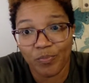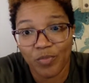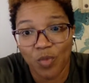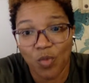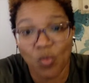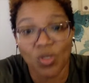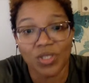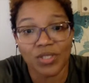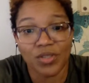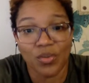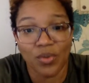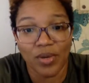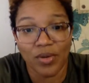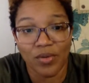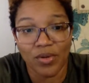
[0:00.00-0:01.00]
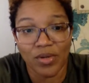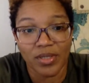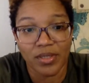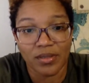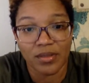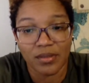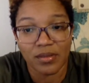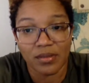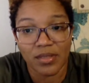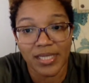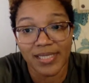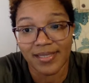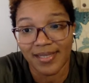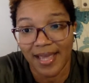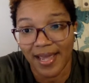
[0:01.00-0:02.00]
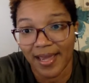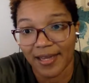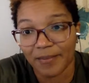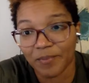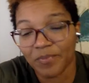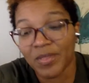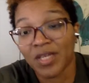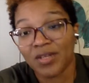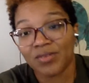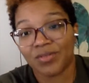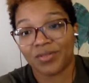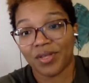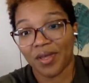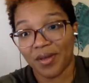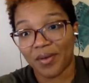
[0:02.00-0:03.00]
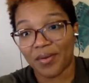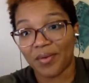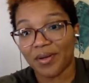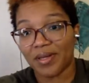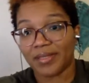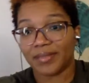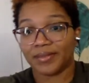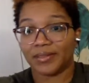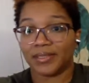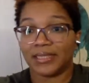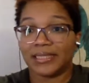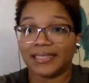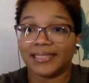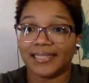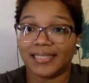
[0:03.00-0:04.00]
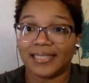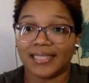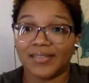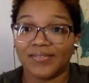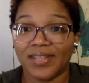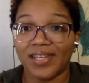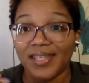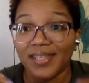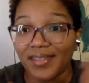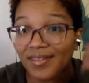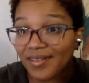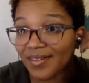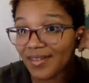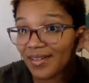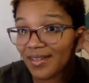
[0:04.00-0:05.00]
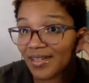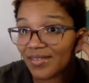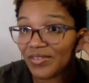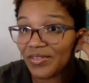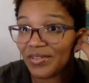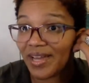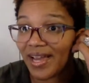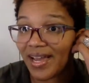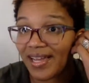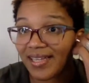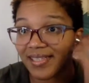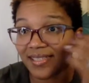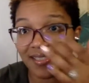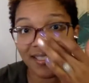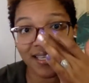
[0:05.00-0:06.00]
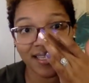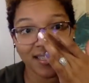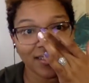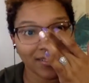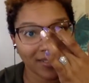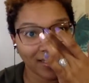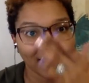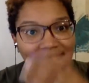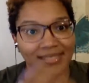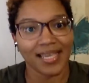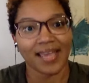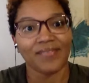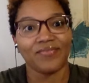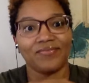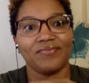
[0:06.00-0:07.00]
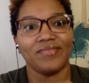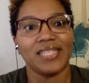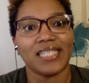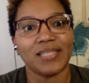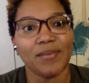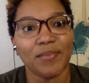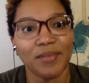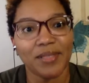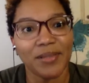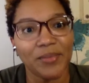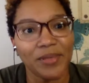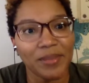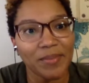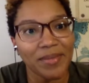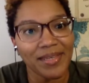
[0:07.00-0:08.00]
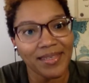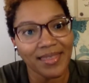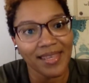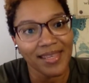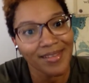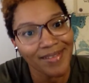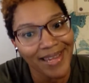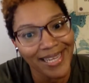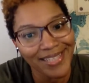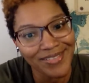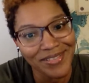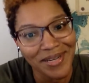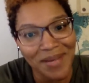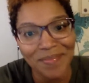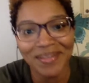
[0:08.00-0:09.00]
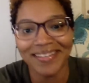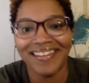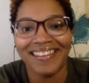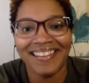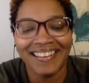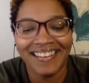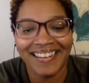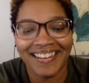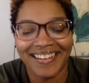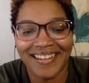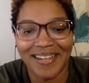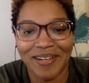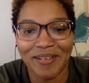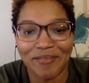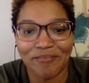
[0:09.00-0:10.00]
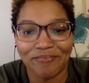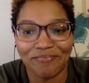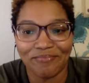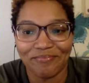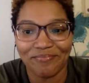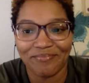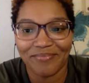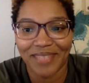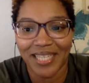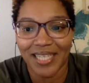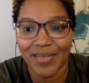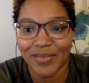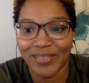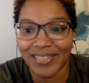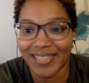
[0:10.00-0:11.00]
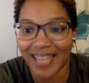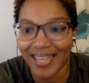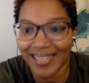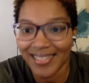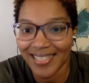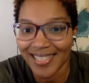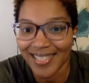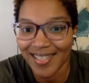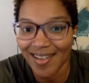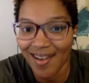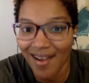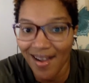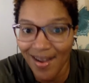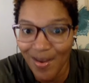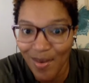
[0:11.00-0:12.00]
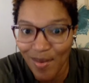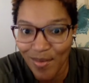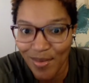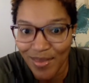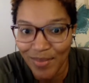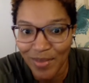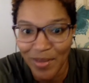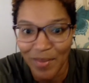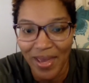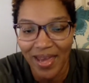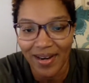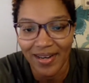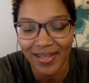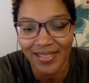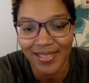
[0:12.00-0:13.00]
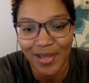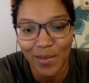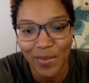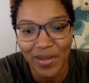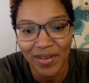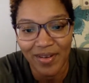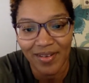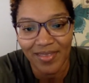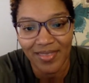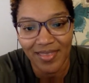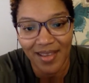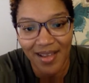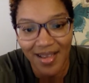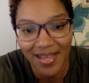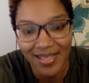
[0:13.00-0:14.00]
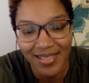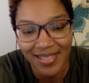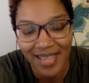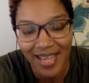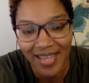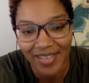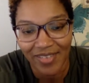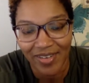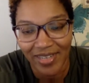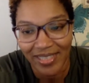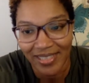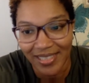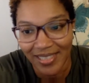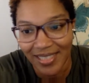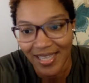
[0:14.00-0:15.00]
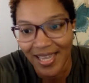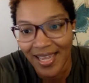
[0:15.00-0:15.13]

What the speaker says: what's going on inside. So if either of you guys, or I see I have 6 people in with me, thank you guys for coming, would like to talk with me about it and tell me your thoughts, I'd greatly